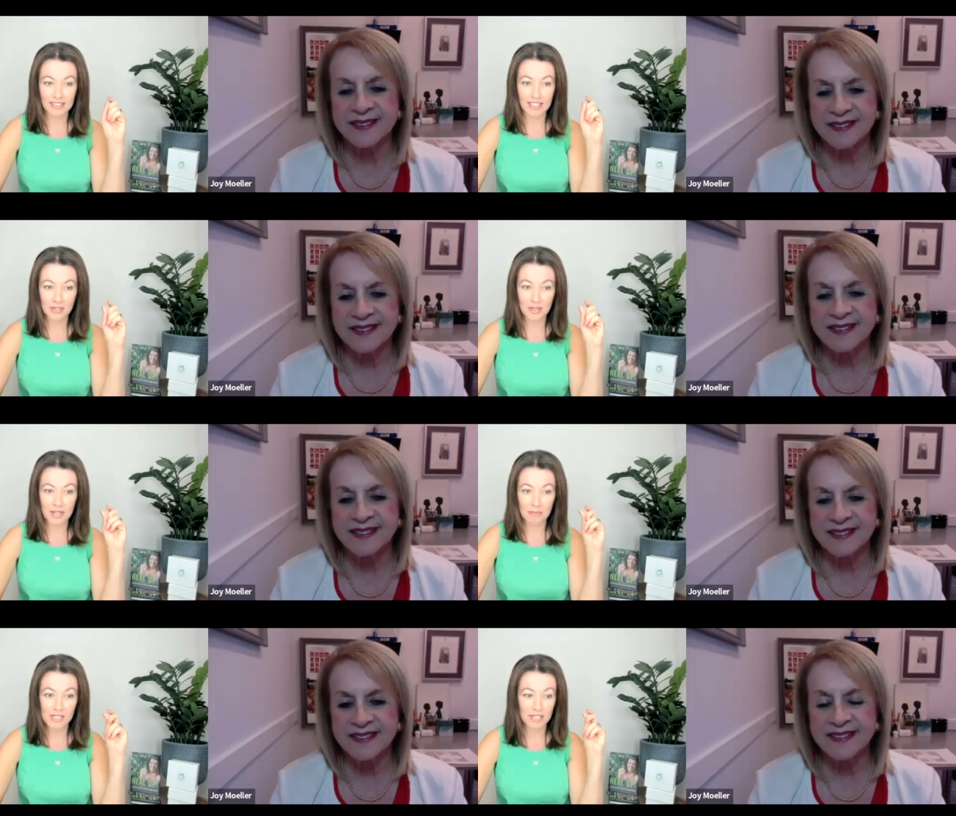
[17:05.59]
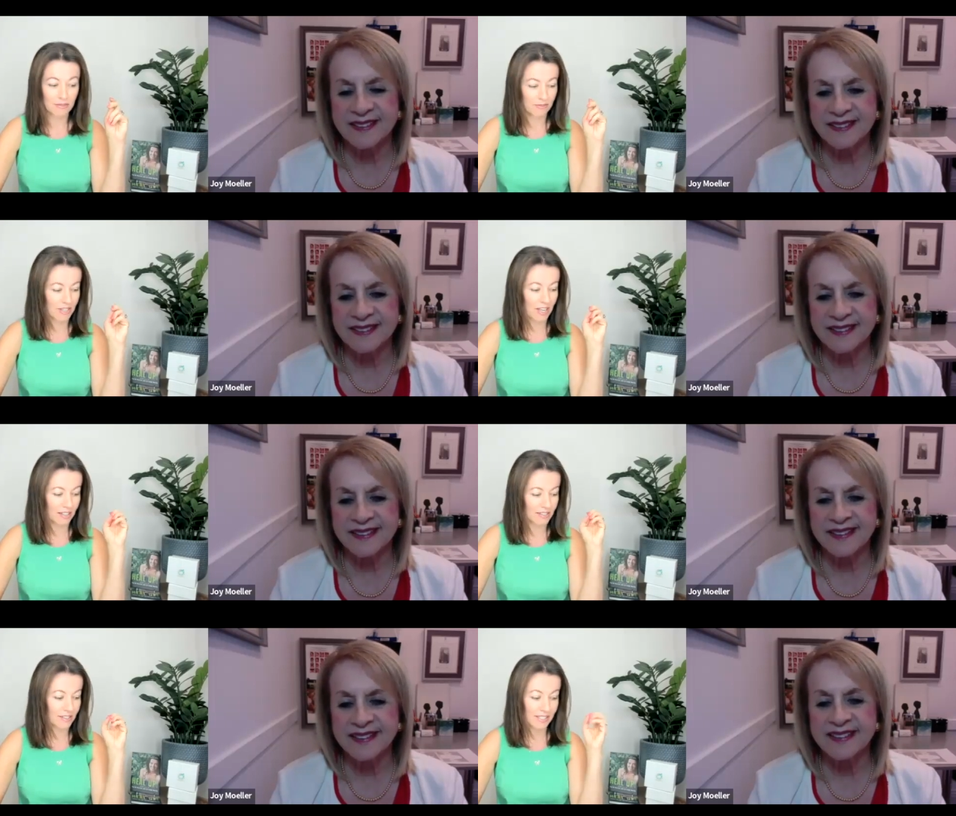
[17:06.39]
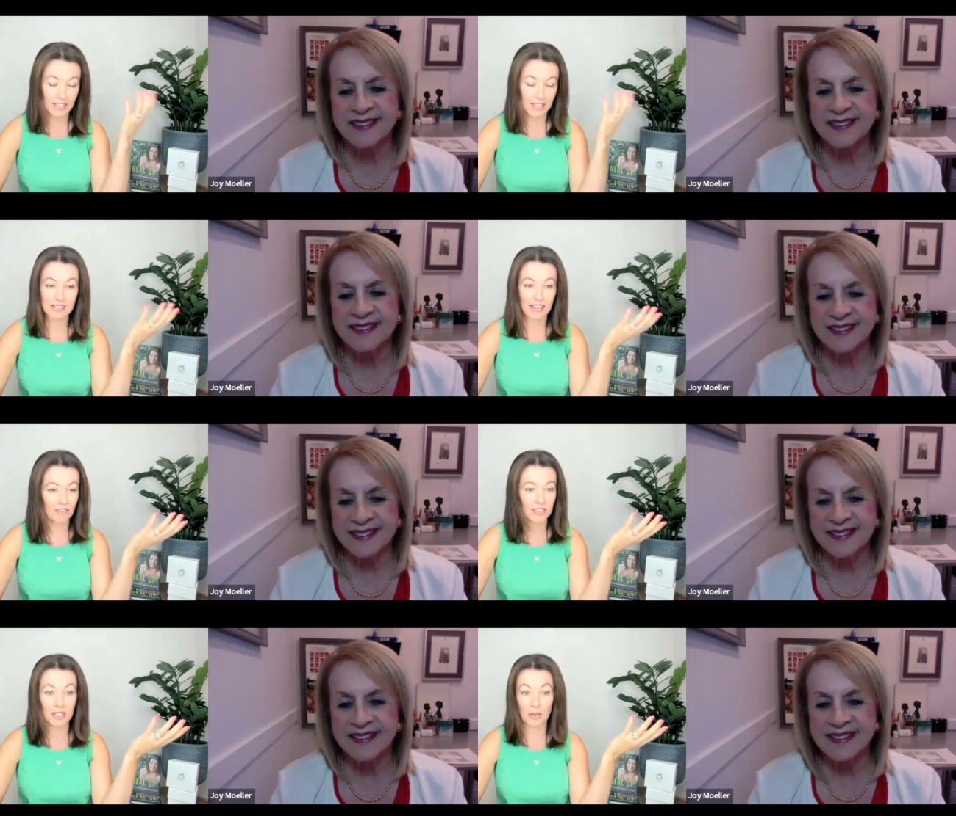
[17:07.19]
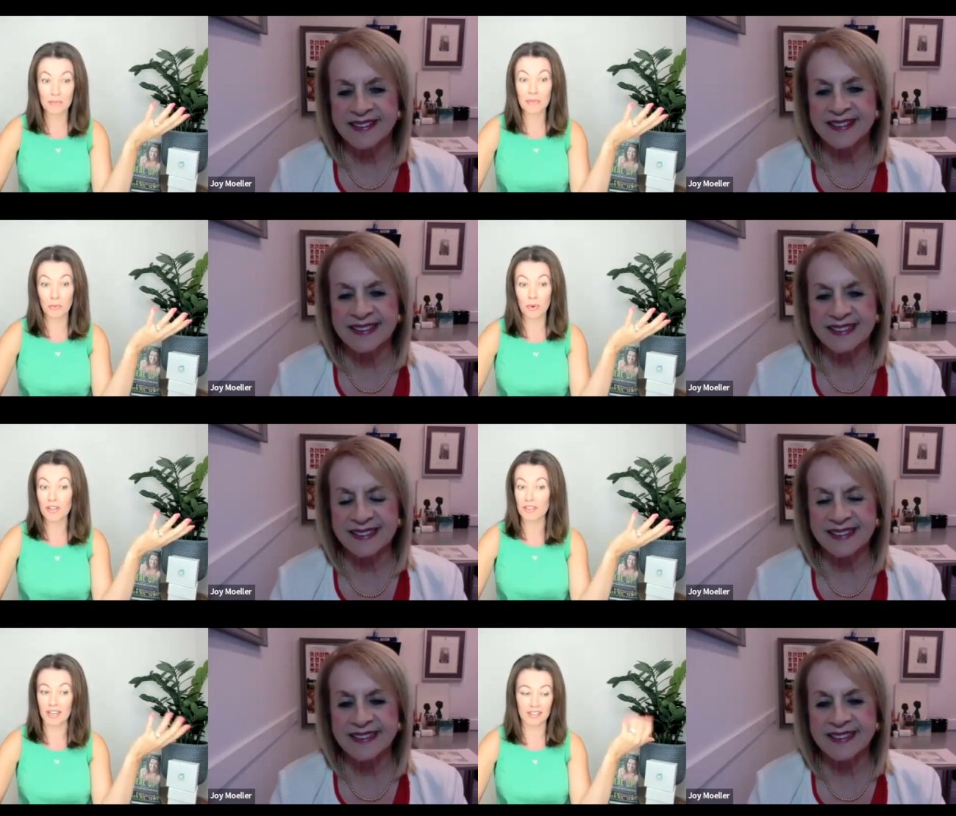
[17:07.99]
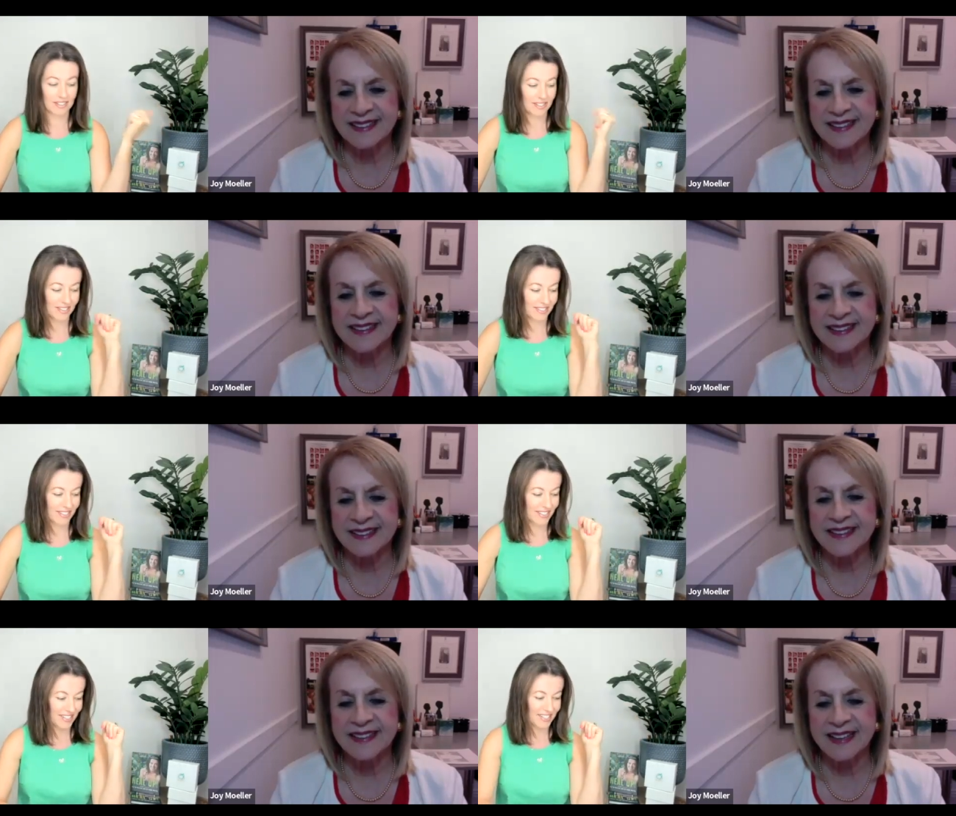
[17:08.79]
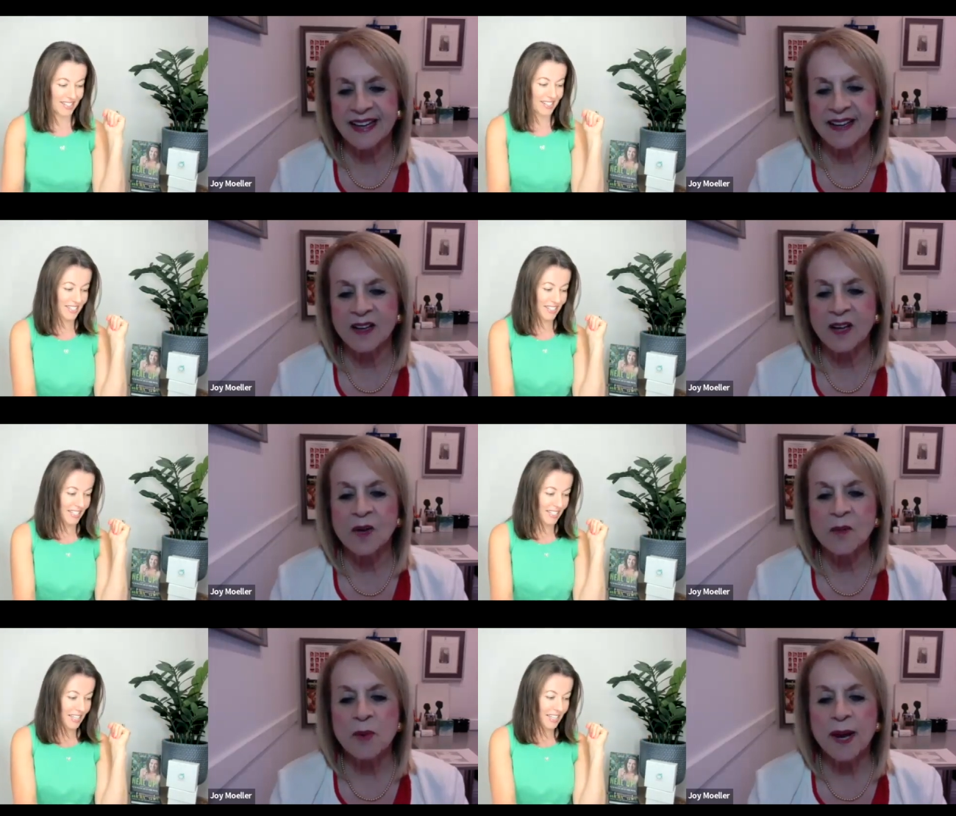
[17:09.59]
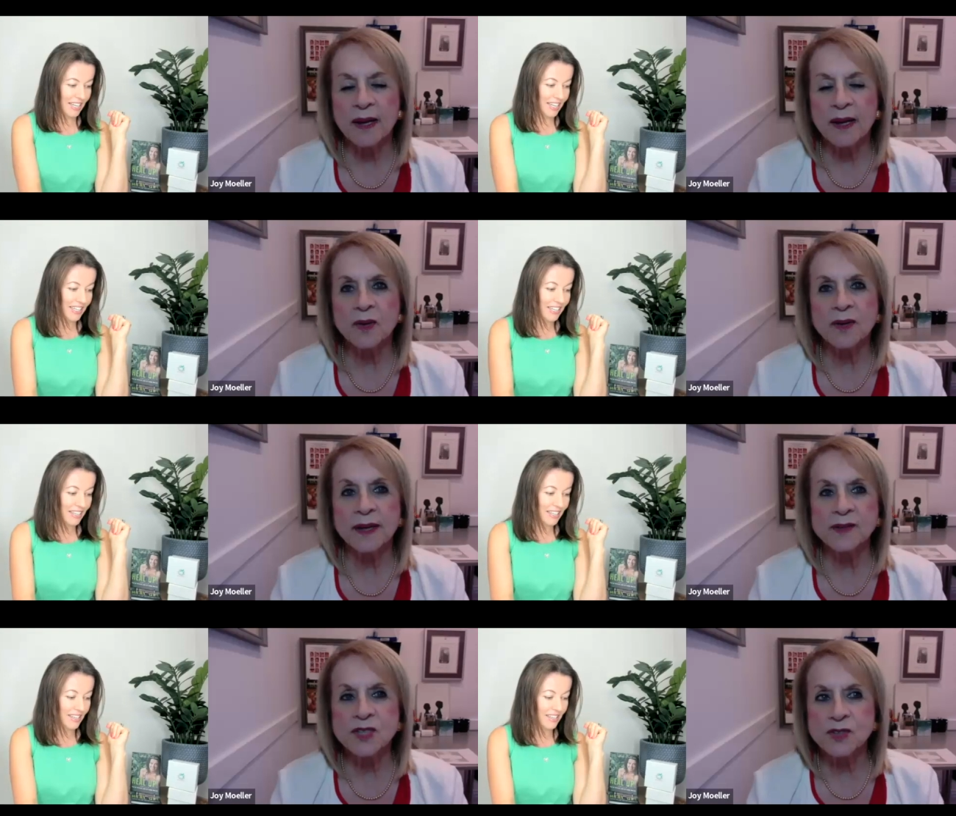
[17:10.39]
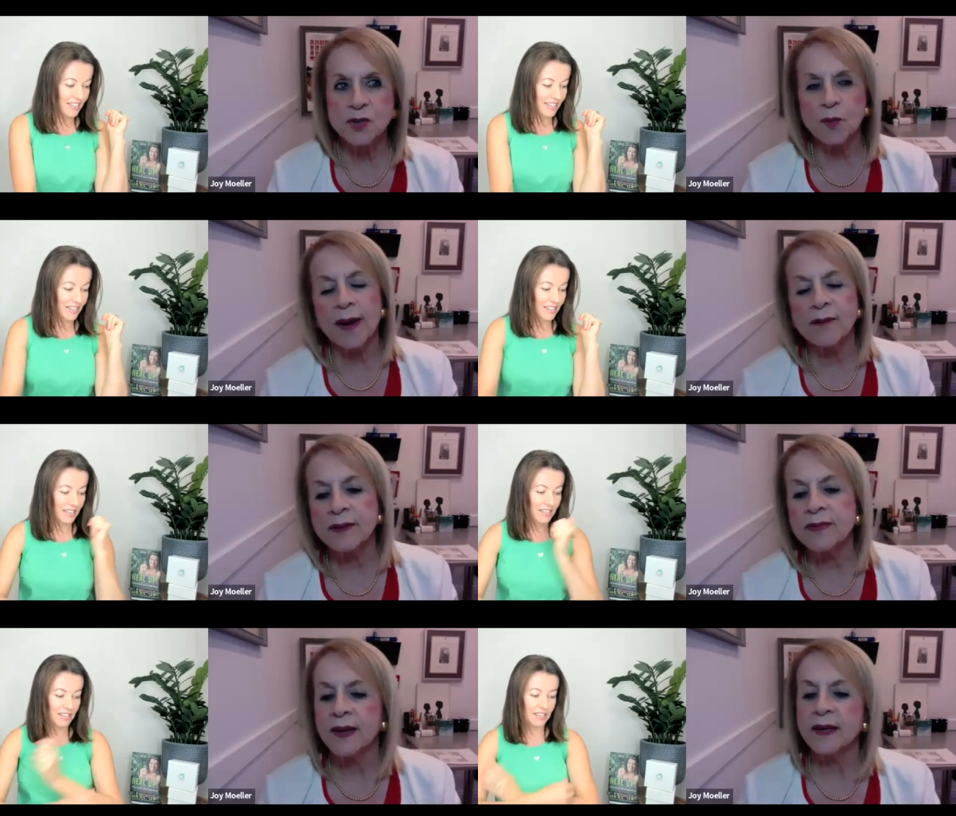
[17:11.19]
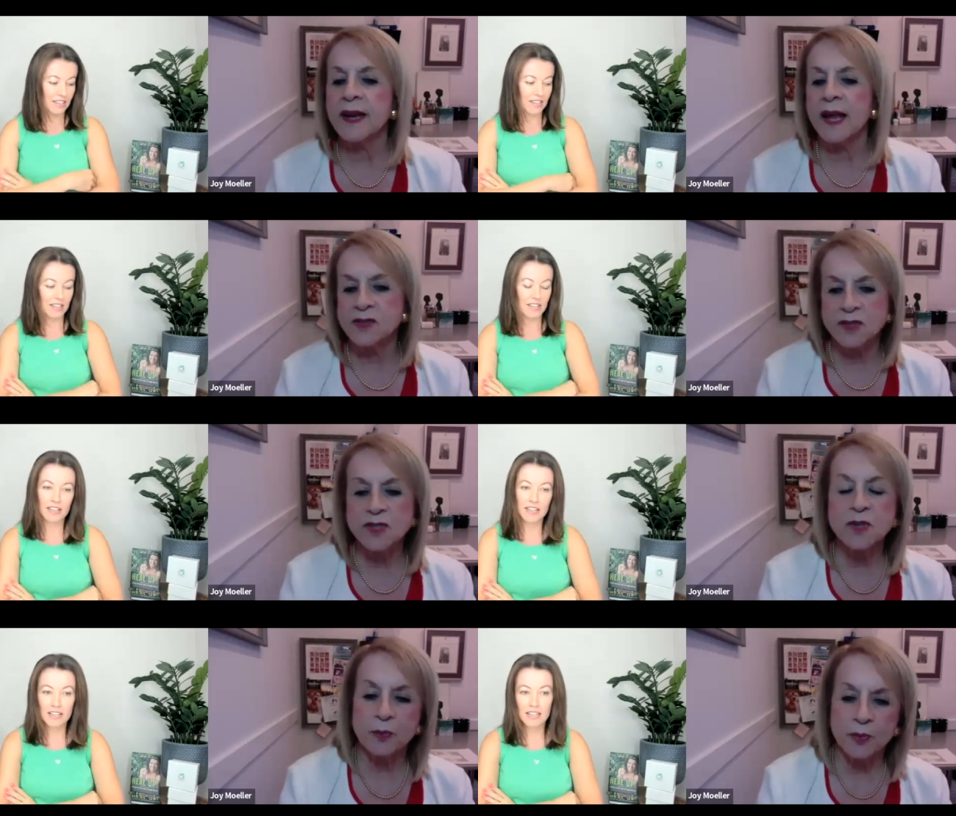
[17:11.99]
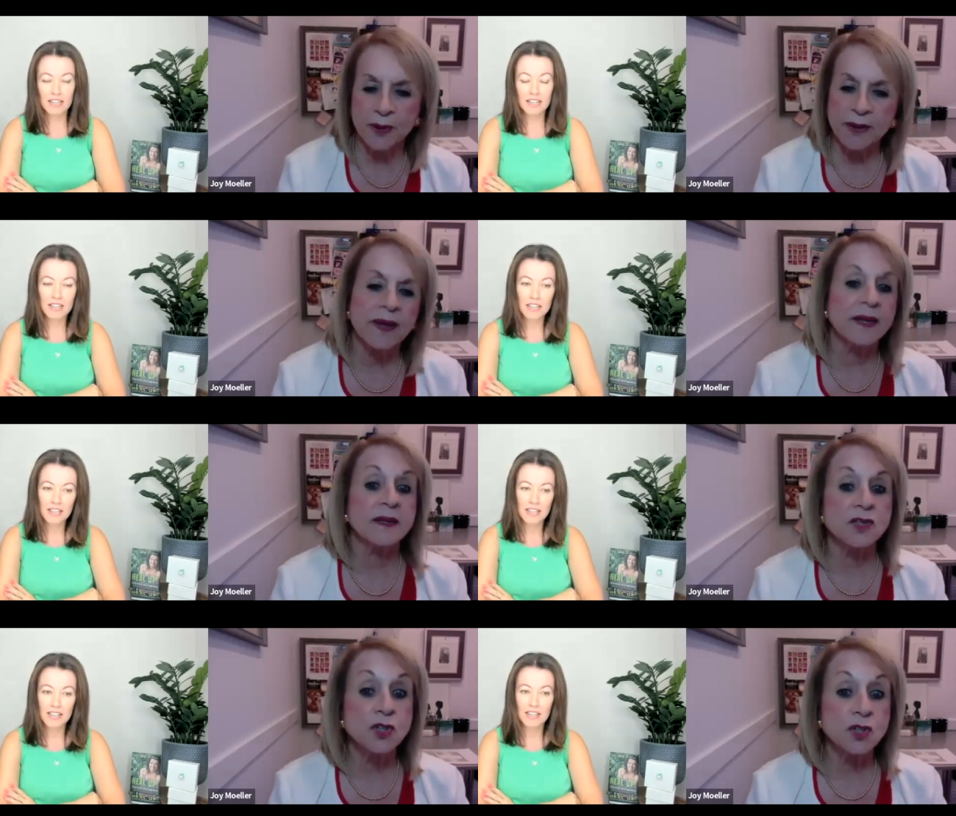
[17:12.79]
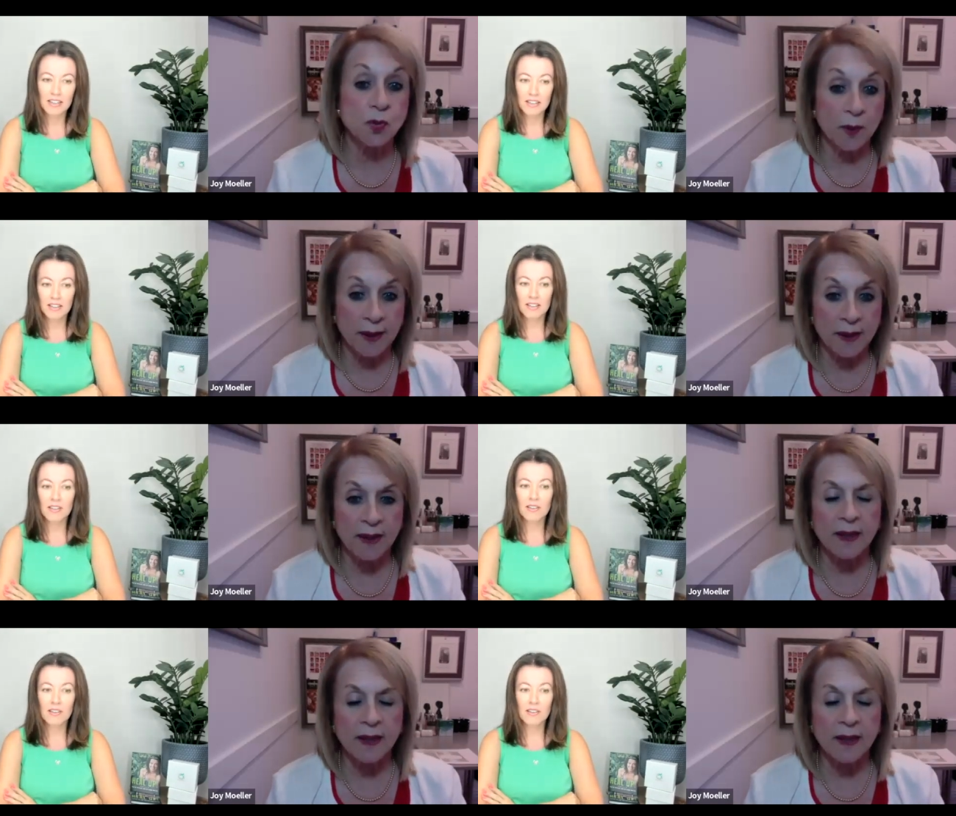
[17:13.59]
Speaker 1: and they should come see you for that because that's definitely going to be worth it.
Speaker 2: Yeah. But you need to do everything, not just the breathing, the chewing